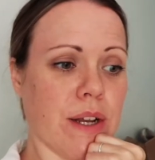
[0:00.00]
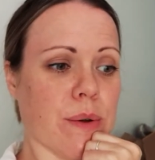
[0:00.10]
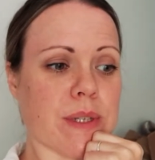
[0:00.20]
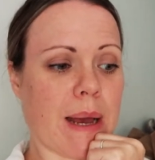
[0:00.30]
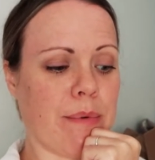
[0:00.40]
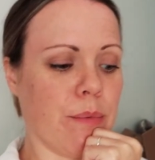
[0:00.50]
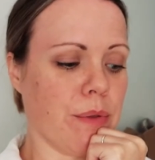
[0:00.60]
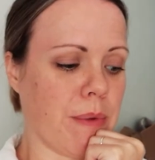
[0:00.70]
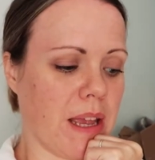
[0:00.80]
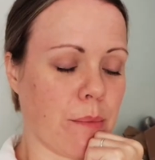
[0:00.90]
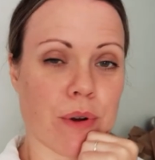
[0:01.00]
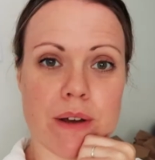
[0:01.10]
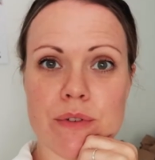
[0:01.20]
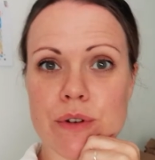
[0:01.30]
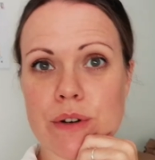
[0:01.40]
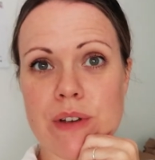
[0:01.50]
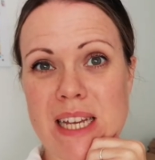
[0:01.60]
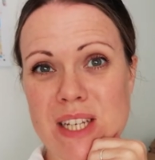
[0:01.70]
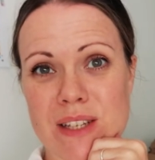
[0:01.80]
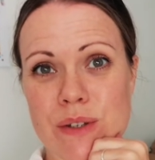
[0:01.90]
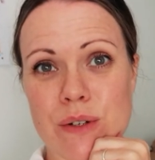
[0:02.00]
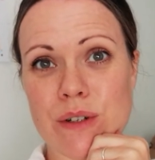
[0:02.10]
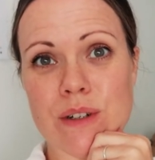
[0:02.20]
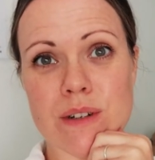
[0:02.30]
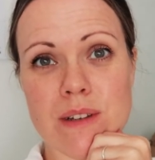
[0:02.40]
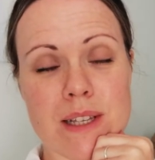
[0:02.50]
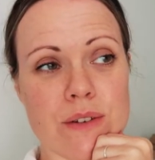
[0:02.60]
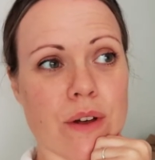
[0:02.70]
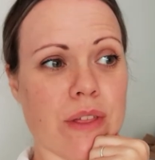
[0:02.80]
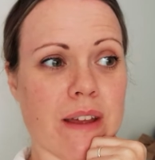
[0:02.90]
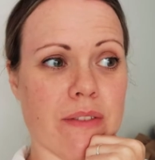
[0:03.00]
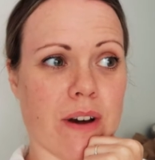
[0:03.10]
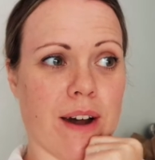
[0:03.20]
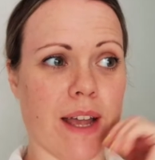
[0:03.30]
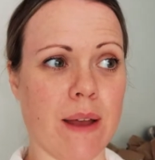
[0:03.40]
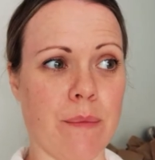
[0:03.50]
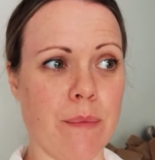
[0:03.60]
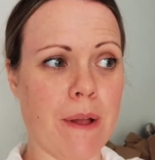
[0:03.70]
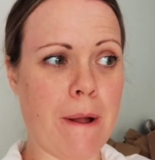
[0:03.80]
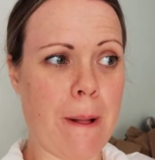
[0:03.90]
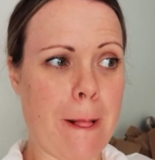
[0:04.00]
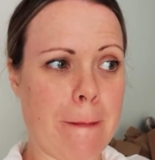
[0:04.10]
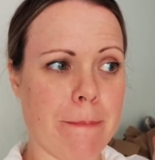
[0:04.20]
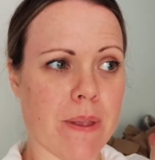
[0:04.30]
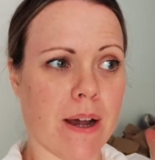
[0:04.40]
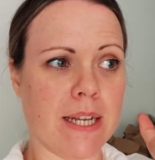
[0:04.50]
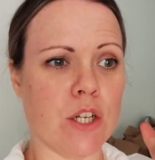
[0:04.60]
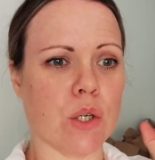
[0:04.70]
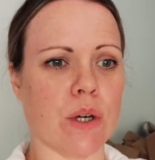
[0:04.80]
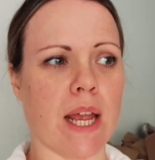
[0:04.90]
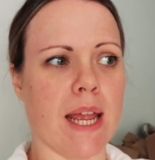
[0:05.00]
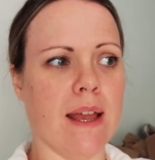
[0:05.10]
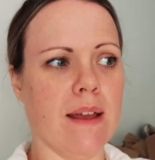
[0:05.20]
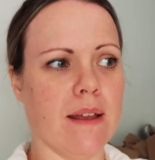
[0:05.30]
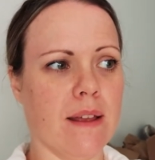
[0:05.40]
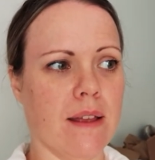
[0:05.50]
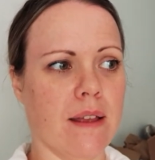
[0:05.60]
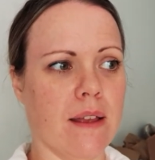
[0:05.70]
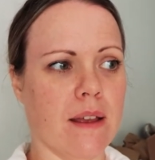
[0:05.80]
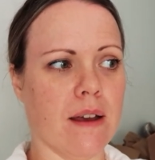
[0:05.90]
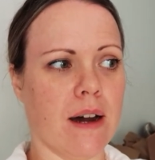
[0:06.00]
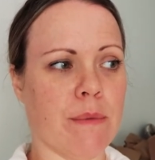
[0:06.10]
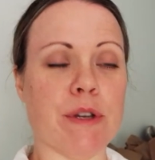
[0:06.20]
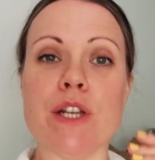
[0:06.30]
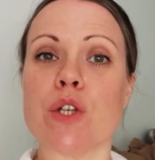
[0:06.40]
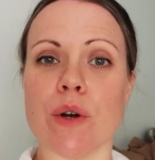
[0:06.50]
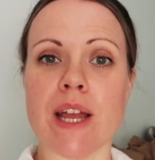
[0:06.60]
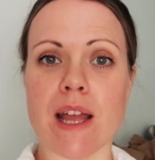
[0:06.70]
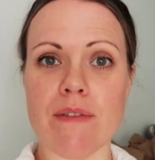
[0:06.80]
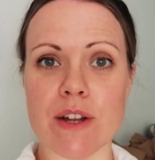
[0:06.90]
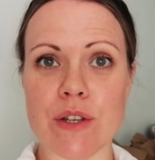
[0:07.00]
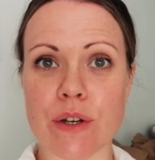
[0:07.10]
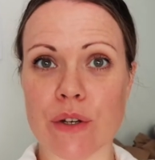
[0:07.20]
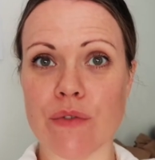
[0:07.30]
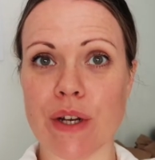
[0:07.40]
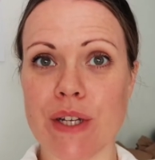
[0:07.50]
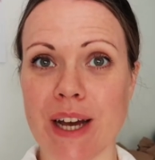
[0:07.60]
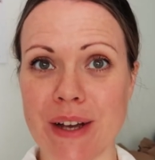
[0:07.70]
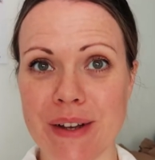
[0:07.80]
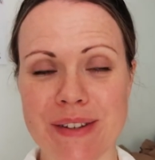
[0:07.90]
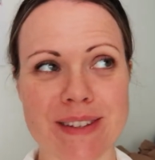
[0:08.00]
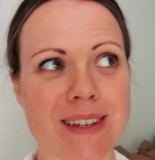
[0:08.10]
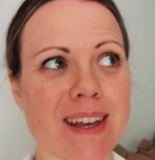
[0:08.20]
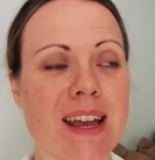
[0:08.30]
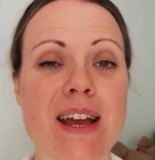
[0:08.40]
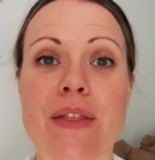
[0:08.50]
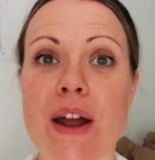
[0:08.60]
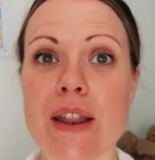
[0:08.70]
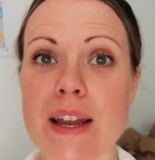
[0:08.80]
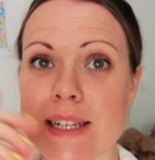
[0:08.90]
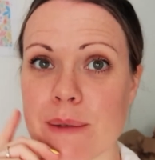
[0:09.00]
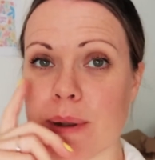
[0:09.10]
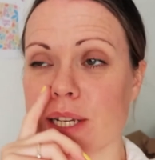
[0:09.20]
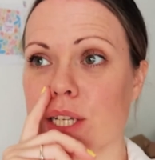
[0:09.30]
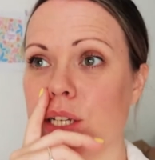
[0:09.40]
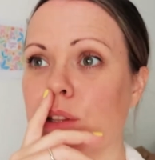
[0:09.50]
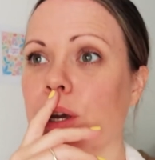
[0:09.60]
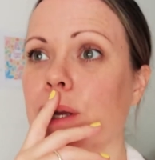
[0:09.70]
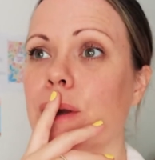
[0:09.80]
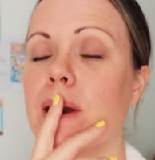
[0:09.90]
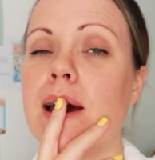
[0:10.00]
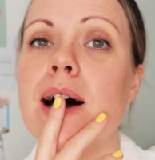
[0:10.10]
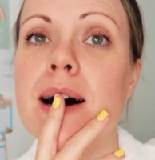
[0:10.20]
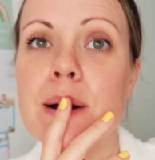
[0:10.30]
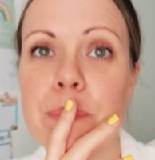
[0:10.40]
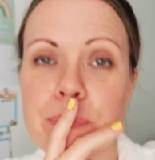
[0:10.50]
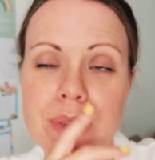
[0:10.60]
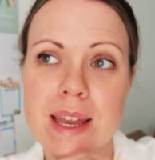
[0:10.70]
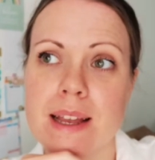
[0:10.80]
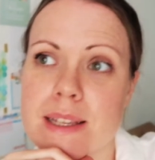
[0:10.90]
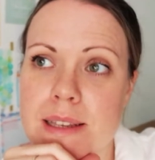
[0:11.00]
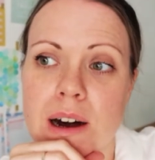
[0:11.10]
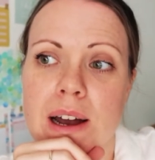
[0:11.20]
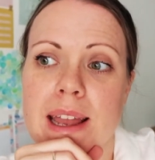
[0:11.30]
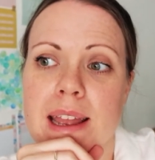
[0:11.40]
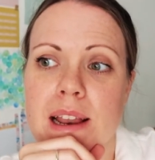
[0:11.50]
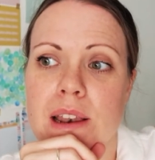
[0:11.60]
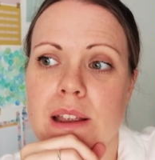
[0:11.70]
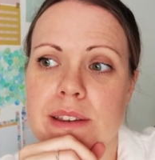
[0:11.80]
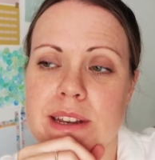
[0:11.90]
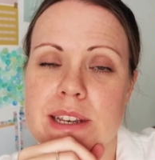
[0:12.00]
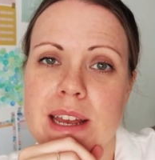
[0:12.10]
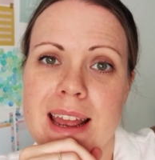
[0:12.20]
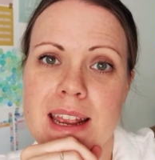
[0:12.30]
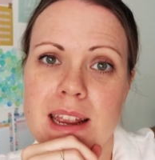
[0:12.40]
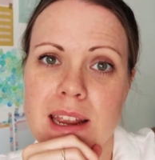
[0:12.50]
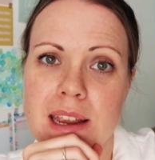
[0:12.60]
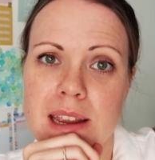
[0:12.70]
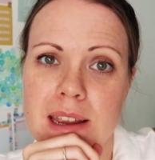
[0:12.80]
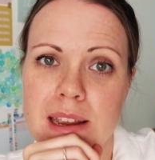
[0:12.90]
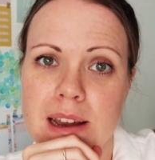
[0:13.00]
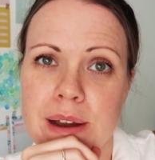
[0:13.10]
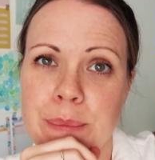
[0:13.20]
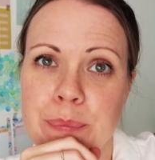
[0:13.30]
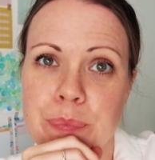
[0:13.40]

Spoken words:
don't know what's happened with me in product photography. It's just not a thing that I enjoy. I would enjoy it if I took good photos. The only thing I did manage to do though, is I did a